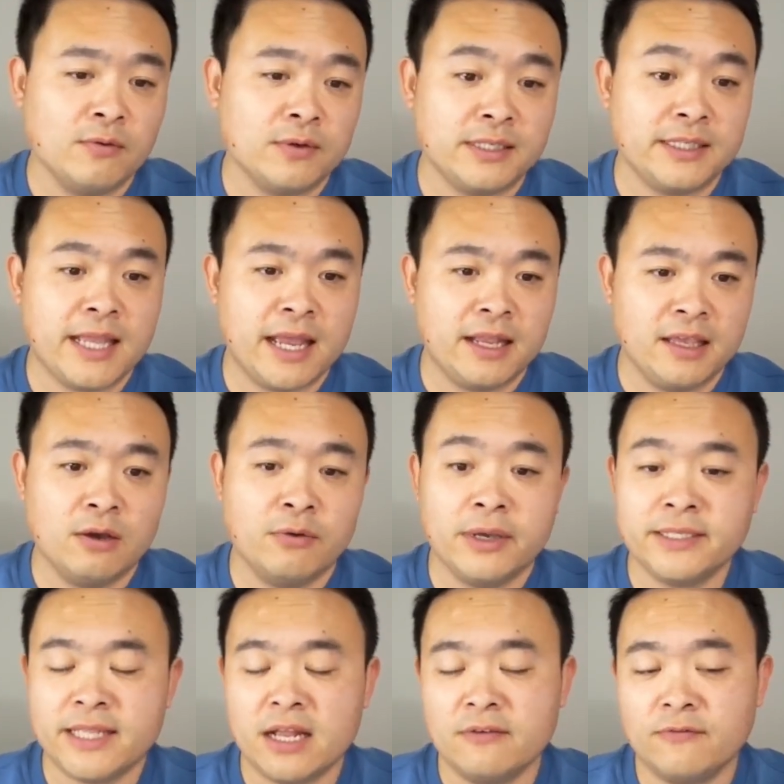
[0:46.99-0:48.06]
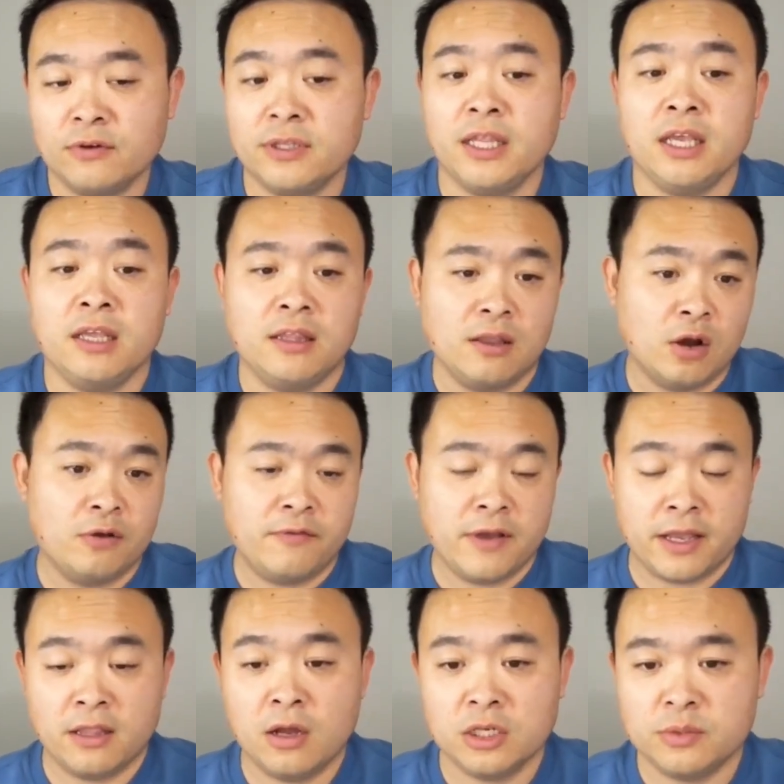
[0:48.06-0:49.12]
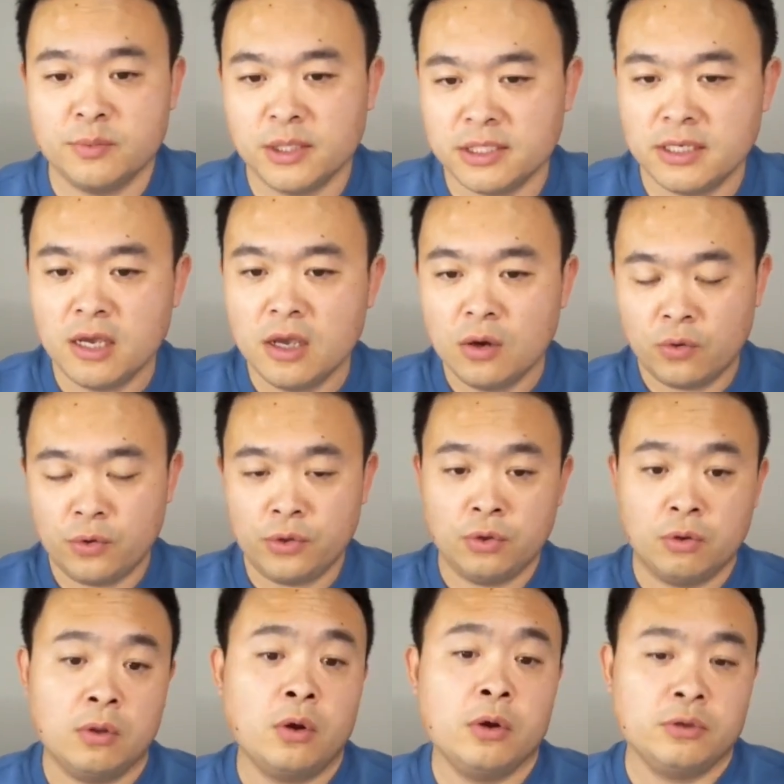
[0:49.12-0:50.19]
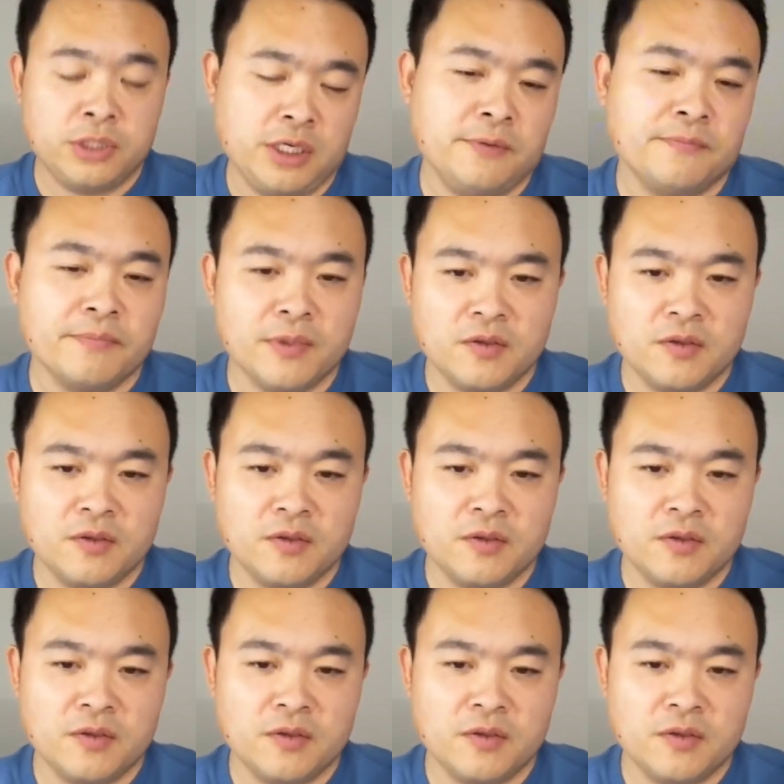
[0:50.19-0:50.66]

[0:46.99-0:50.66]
What's that? DOA stand for deed of acknowledgement, or your loyalty.